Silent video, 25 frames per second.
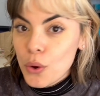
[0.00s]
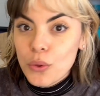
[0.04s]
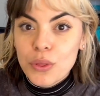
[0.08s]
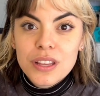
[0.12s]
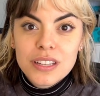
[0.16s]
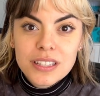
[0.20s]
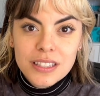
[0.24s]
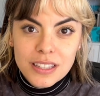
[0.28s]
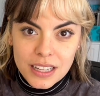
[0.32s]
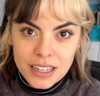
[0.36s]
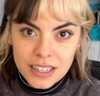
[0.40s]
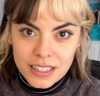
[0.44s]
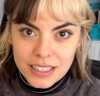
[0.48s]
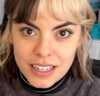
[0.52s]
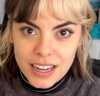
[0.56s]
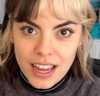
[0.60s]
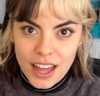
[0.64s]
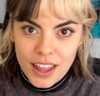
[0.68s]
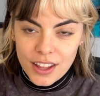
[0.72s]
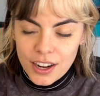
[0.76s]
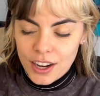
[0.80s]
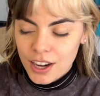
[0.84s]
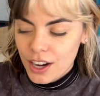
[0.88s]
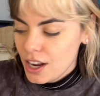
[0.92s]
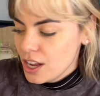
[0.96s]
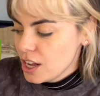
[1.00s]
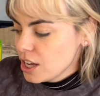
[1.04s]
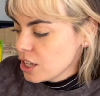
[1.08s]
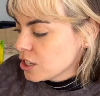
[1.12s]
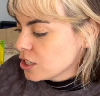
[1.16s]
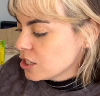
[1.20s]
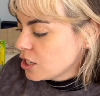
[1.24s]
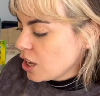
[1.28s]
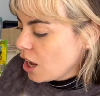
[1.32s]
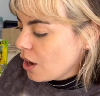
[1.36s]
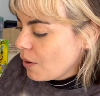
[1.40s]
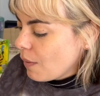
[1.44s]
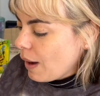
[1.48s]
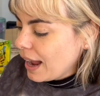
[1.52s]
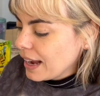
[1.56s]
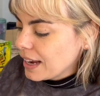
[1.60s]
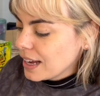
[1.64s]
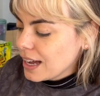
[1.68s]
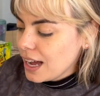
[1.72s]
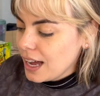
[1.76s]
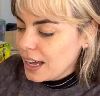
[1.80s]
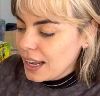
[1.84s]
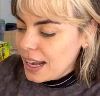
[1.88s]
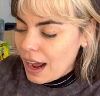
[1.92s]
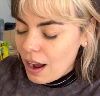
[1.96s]
this thing together. So I
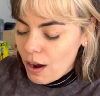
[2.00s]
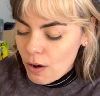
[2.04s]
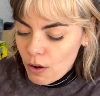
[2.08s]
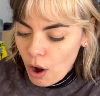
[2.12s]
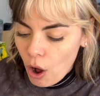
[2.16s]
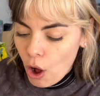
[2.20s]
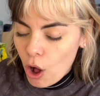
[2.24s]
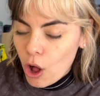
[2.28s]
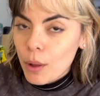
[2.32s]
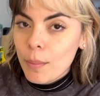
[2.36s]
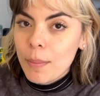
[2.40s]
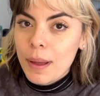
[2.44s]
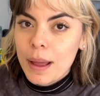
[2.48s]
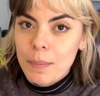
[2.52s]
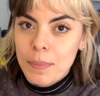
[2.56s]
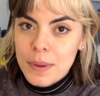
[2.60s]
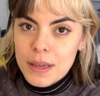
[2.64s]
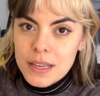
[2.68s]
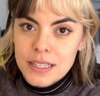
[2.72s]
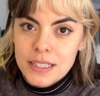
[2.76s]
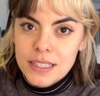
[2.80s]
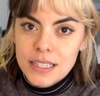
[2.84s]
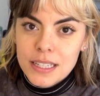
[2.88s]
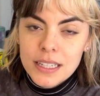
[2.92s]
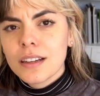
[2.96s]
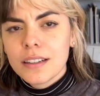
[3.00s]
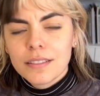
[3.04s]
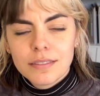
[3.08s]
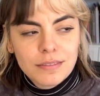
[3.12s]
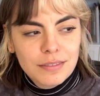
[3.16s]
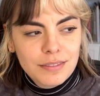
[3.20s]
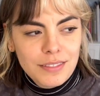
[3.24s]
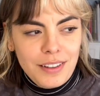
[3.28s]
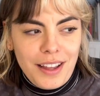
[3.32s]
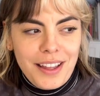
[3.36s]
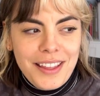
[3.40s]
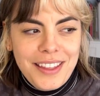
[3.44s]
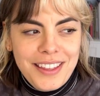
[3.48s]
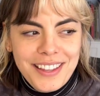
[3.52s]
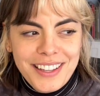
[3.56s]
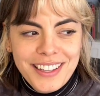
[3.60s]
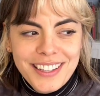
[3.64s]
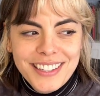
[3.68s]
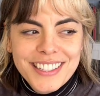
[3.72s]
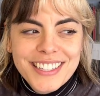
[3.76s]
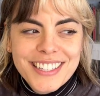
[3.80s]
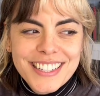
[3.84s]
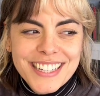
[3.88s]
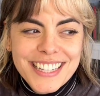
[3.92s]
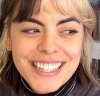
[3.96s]
cut out all my pieces.
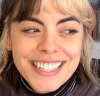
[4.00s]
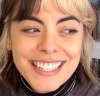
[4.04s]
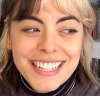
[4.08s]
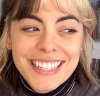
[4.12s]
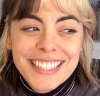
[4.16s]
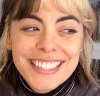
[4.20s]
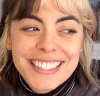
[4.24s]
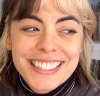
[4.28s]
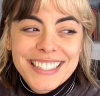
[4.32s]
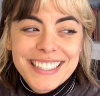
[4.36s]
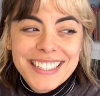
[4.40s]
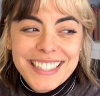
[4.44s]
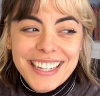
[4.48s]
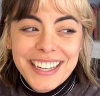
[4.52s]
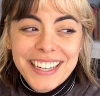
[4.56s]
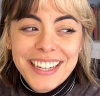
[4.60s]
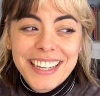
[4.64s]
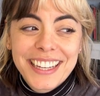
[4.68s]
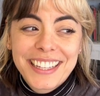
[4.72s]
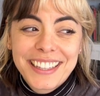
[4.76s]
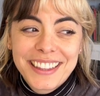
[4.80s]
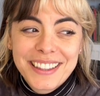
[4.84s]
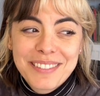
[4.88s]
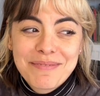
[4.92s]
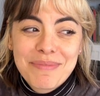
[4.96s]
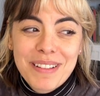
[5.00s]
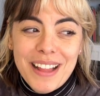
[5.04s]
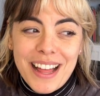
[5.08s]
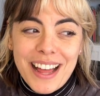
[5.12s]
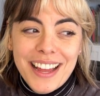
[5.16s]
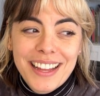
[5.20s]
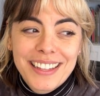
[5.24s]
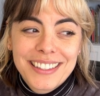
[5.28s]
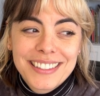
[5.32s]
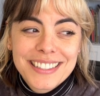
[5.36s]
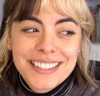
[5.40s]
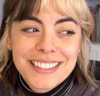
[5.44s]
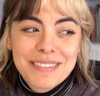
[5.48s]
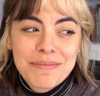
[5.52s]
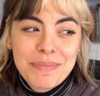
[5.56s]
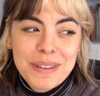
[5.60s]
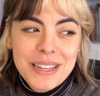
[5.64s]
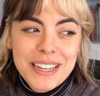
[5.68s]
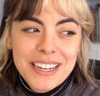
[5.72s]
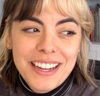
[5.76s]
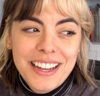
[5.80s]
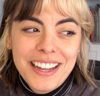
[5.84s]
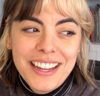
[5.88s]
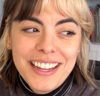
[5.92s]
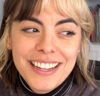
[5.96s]
She's like stuck in the blinds.
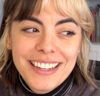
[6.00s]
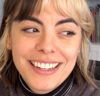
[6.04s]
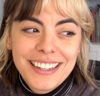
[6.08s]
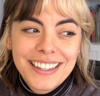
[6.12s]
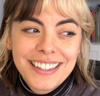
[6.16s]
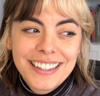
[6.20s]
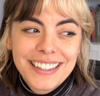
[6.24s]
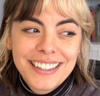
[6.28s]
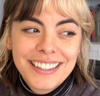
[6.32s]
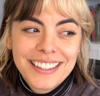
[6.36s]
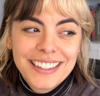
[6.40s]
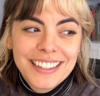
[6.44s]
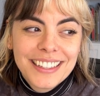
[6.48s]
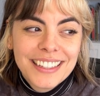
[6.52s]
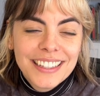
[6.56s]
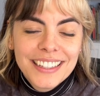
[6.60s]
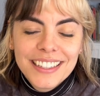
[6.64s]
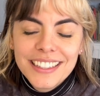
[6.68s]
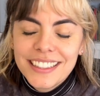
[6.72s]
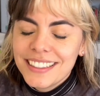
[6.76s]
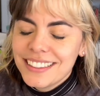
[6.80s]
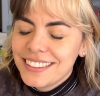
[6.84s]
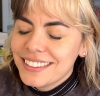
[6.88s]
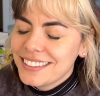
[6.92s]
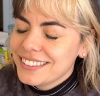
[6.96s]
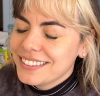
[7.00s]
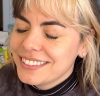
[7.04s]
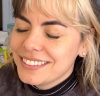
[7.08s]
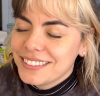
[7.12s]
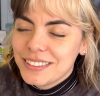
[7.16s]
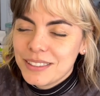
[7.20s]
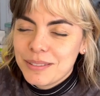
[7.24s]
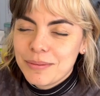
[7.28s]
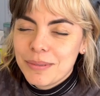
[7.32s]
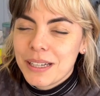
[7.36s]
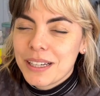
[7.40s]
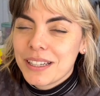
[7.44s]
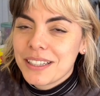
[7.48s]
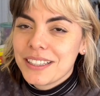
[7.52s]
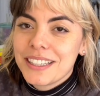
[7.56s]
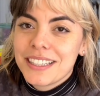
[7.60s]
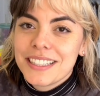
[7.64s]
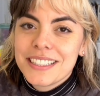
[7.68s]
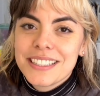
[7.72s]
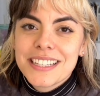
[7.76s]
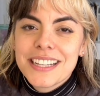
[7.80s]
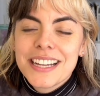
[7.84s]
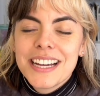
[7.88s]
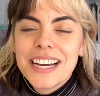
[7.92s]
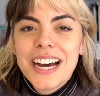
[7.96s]
Peanut? Oh my
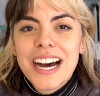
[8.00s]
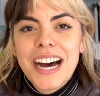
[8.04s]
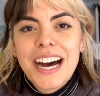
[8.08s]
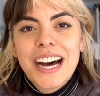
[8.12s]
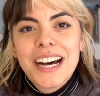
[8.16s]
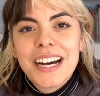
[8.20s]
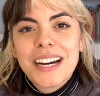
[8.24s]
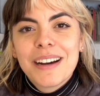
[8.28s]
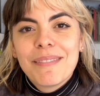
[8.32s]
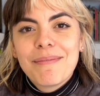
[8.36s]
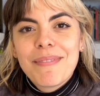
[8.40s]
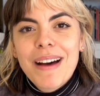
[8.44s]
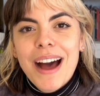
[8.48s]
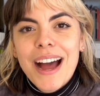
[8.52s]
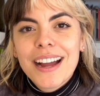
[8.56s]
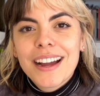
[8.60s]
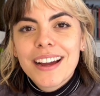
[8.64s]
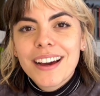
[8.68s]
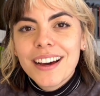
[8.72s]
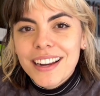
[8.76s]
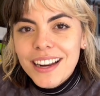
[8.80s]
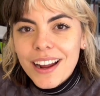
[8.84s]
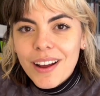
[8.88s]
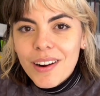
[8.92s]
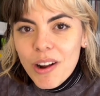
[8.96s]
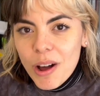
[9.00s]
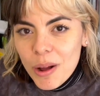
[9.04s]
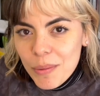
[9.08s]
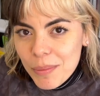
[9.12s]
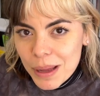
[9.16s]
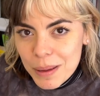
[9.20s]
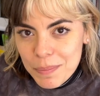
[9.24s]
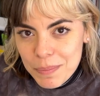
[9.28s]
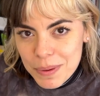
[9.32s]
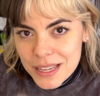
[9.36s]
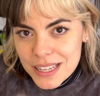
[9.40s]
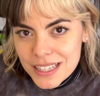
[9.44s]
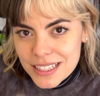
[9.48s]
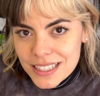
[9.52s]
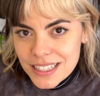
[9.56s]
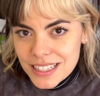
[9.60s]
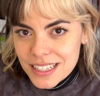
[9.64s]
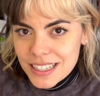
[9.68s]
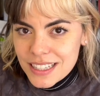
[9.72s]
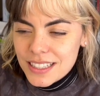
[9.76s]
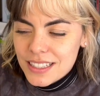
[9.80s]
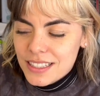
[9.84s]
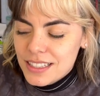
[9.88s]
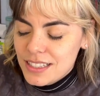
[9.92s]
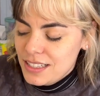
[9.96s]
goodness. I cut out all my
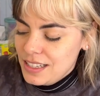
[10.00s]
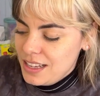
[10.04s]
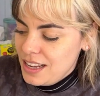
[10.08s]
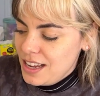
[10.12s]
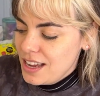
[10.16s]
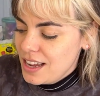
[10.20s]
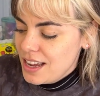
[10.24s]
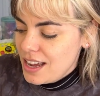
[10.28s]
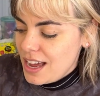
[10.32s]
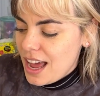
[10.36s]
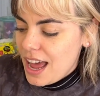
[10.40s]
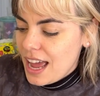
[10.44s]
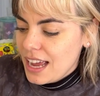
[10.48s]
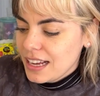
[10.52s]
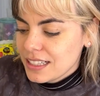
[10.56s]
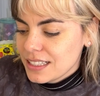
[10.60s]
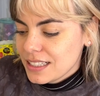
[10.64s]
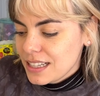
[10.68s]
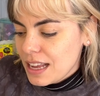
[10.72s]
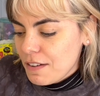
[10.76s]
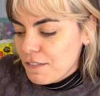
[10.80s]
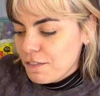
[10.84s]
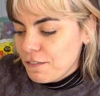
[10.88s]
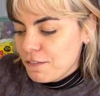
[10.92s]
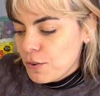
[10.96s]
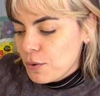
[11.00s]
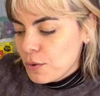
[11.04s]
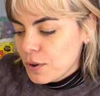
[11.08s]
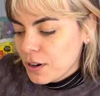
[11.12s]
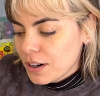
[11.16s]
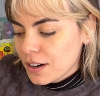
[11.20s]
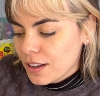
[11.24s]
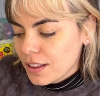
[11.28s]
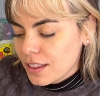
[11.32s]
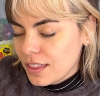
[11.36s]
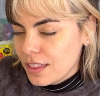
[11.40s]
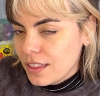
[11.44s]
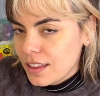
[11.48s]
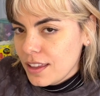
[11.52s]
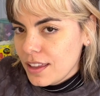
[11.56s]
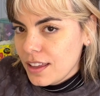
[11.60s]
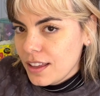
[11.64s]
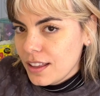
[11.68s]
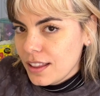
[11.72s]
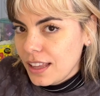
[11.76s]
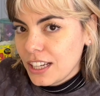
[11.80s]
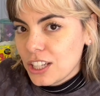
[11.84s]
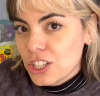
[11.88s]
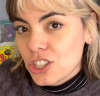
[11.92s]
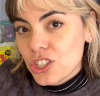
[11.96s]
pieces except for
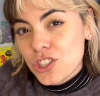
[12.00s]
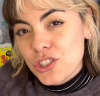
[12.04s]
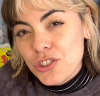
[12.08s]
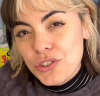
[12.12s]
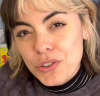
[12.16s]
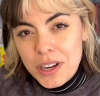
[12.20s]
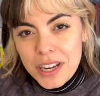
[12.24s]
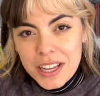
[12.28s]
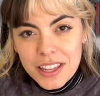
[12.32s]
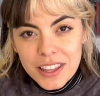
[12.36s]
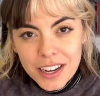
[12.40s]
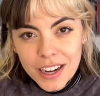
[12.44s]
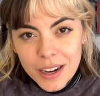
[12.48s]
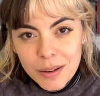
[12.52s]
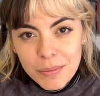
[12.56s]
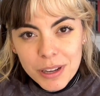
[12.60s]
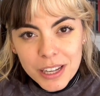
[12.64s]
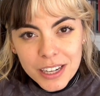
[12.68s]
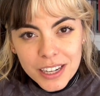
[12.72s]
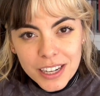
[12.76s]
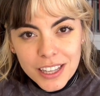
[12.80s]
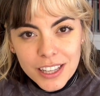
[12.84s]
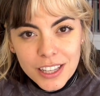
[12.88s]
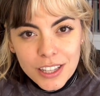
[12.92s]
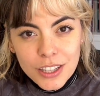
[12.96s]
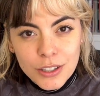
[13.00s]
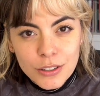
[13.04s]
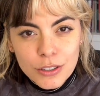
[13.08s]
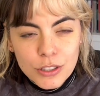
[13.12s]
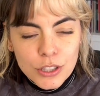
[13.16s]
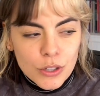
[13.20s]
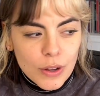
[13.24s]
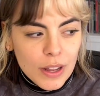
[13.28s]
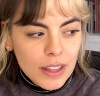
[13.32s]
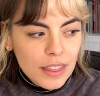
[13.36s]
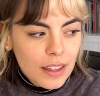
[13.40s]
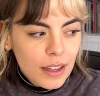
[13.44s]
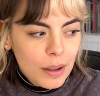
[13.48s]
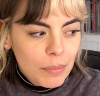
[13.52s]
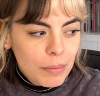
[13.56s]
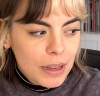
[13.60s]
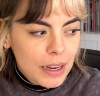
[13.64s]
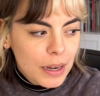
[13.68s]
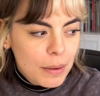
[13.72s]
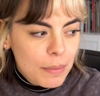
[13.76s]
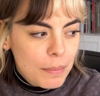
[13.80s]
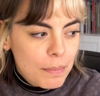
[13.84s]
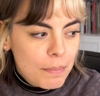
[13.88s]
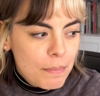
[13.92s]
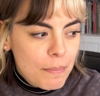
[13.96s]
the like string that I'm gonna use. So I think I'm
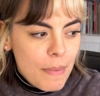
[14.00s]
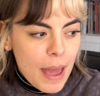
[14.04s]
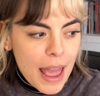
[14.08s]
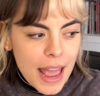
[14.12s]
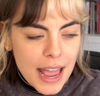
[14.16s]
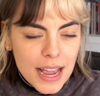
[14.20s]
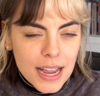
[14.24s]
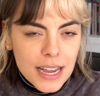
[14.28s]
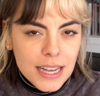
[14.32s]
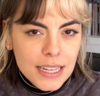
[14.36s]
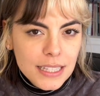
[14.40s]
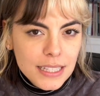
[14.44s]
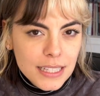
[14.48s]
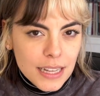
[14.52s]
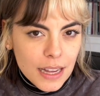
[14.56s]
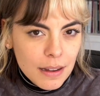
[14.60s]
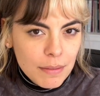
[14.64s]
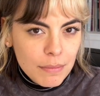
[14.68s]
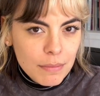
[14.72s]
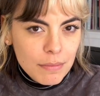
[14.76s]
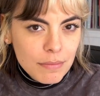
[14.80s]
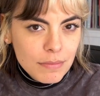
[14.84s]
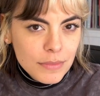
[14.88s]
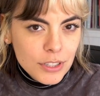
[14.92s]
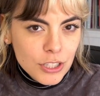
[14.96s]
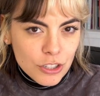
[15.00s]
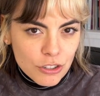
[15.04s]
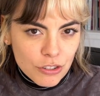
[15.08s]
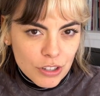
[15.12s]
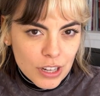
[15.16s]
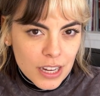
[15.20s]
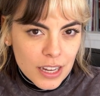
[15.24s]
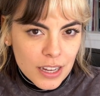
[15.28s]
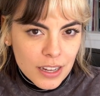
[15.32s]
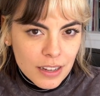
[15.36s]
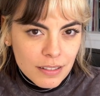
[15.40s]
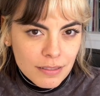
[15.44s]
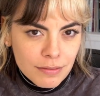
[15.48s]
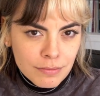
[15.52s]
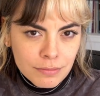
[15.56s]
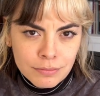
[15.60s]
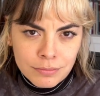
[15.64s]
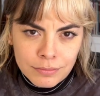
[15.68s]
gonna make some straight